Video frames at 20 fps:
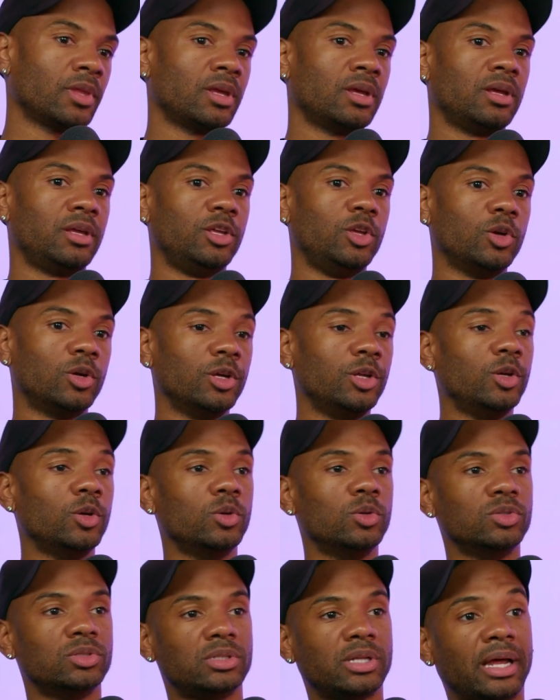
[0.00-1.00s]
You could
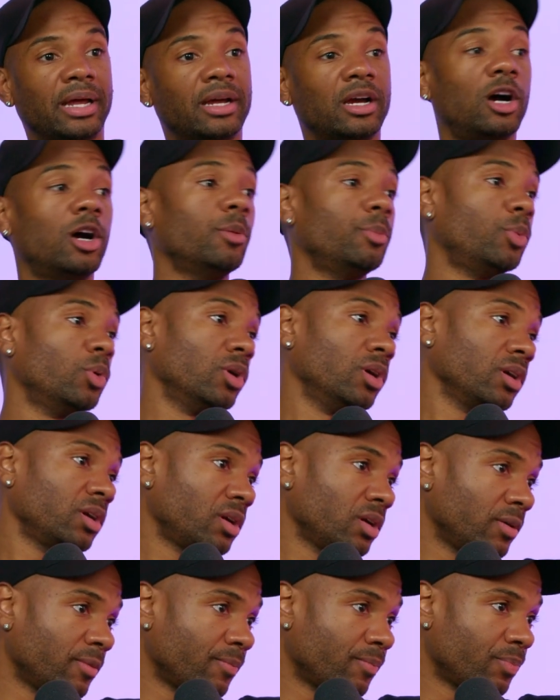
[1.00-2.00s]
use like Upwork.
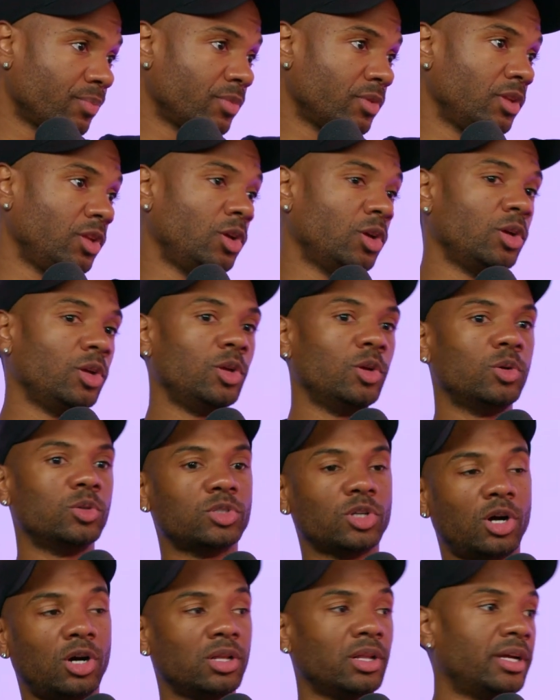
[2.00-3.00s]
You could use
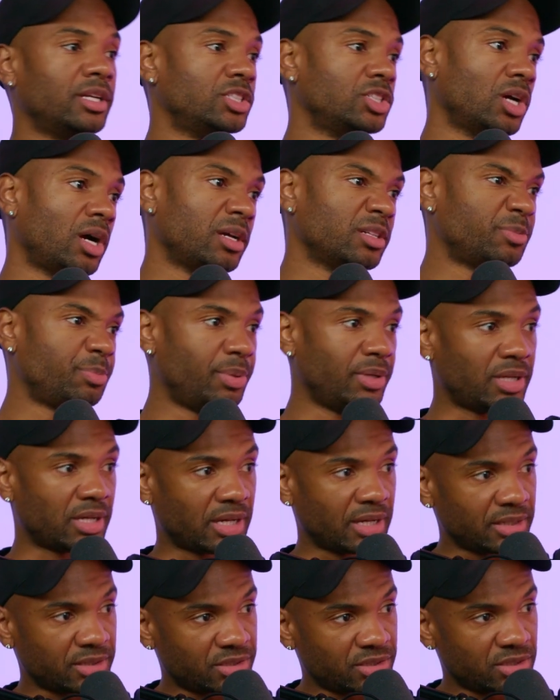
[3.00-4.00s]
Online Jobs
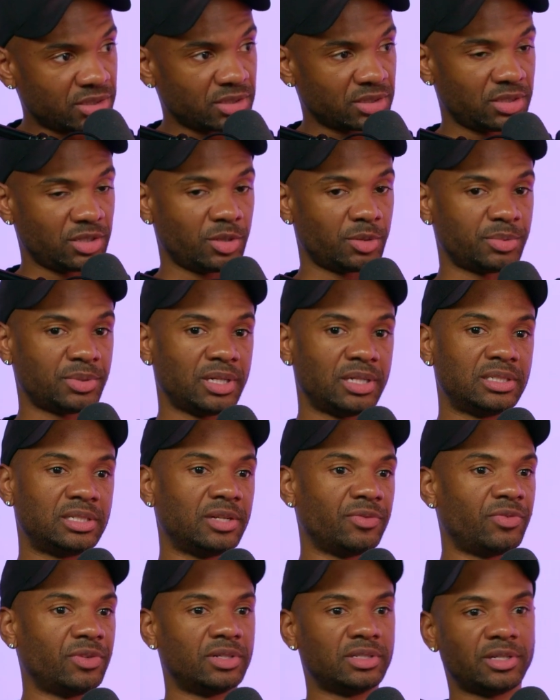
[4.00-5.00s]
PH. You know what I'm
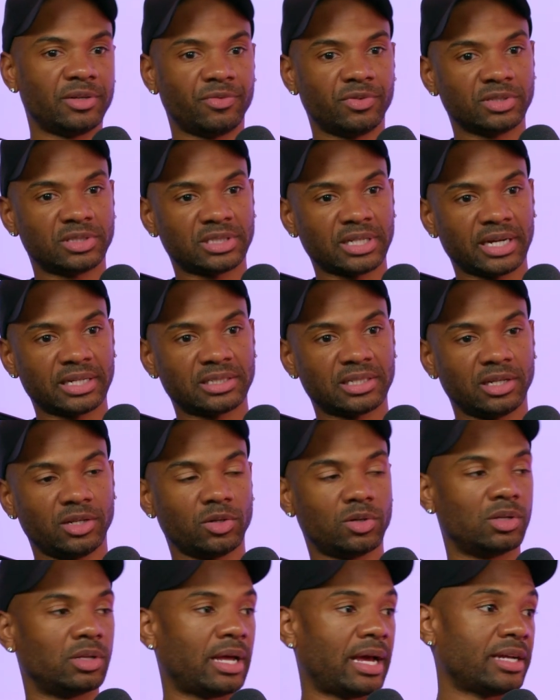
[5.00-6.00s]
saying? Different sites that you
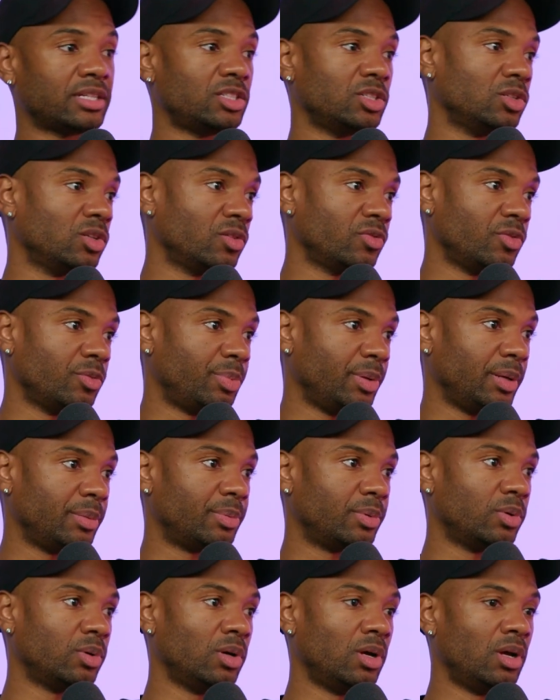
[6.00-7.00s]
can actually look for people.